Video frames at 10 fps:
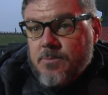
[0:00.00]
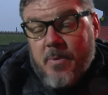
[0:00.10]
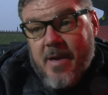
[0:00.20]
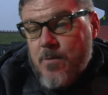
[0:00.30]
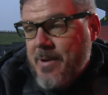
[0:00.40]

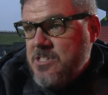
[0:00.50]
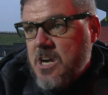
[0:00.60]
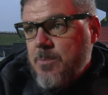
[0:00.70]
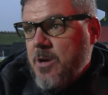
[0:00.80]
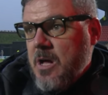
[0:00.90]
We gave away
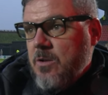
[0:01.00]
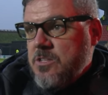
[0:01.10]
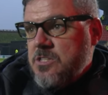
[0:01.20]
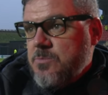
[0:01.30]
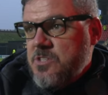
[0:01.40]
terrible
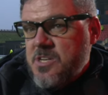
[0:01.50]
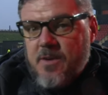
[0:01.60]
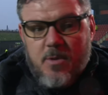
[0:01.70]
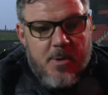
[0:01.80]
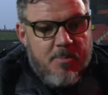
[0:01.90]
goals. We
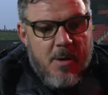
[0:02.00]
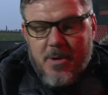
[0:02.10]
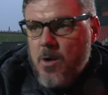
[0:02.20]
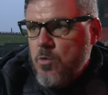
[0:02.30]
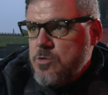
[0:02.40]
served about probably
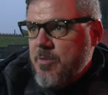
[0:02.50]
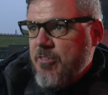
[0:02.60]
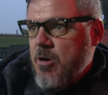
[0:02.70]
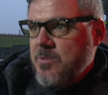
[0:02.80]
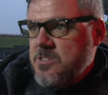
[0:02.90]
our worst
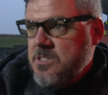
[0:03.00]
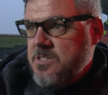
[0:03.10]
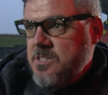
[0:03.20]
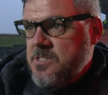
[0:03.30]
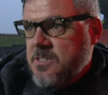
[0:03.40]
performance of the
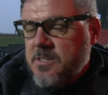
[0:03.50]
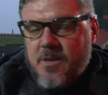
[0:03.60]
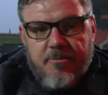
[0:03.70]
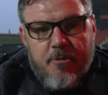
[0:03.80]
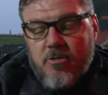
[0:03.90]
season.
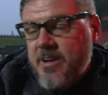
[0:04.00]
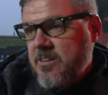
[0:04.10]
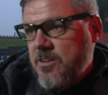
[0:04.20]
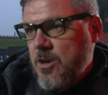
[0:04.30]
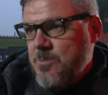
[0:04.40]
Full credit
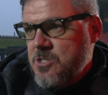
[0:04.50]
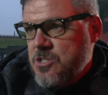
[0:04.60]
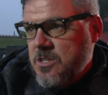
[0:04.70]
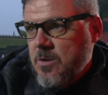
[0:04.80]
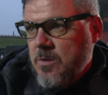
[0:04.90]
to the
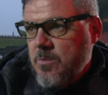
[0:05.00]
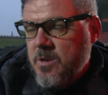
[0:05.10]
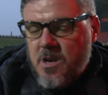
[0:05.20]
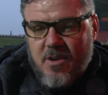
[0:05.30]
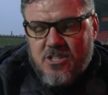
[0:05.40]
opposition, though. I want
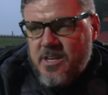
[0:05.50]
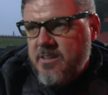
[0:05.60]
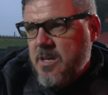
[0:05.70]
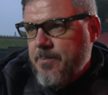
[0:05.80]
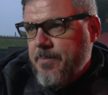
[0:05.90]
to
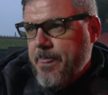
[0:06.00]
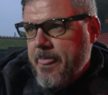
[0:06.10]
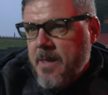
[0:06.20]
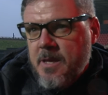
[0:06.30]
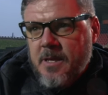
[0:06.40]
congratulate them.
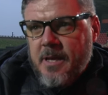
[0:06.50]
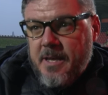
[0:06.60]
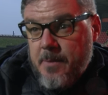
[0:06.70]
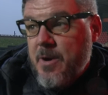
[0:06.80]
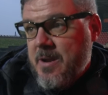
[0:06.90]
Uh,
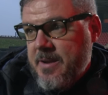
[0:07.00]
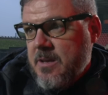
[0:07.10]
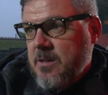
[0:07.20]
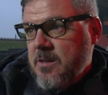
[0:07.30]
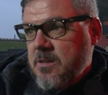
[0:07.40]
they were
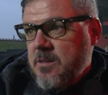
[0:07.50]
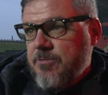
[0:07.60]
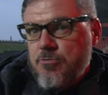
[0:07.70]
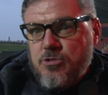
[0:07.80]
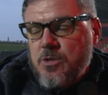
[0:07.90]
clinical. They
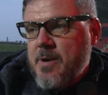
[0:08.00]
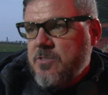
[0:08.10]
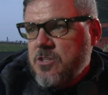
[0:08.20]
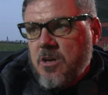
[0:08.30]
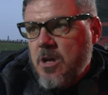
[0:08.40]
forced two
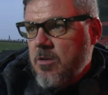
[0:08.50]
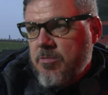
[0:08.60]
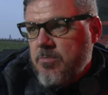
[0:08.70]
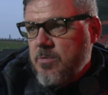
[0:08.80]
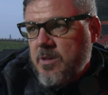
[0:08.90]
efforts on a goal
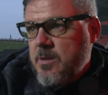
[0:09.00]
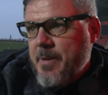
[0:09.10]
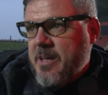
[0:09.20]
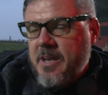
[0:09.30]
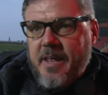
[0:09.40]
in the
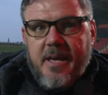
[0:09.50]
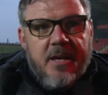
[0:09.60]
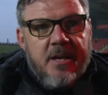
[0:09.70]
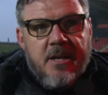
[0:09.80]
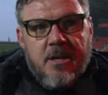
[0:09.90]
back of the net.
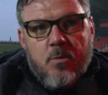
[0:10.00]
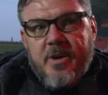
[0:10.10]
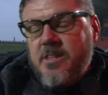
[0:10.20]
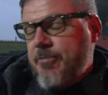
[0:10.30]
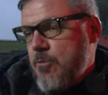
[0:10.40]

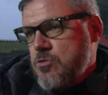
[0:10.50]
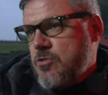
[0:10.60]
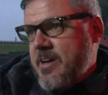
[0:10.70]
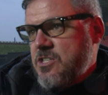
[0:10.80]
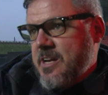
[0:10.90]
We had the fourth
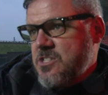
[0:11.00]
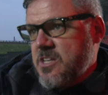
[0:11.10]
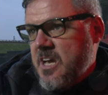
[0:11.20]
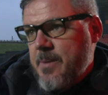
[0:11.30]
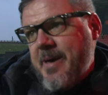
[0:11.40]
great chance of
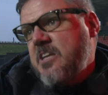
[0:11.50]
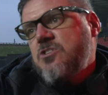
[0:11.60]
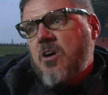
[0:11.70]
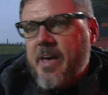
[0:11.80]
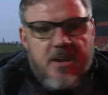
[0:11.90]
the game. Addy's
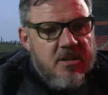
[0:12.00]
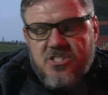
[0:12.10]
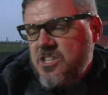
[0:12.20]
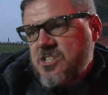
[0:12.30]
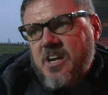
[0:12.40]
got a header
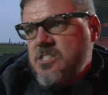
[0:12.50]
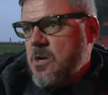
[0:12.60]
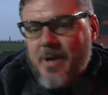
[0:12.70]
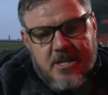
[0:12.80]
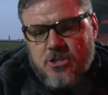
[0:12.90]
six yards
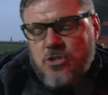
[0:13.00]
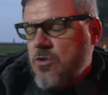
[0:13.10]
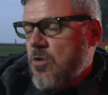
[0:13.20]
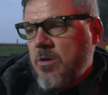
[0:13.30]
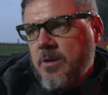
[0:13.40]
out. He has to
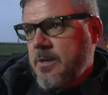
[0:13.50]
score.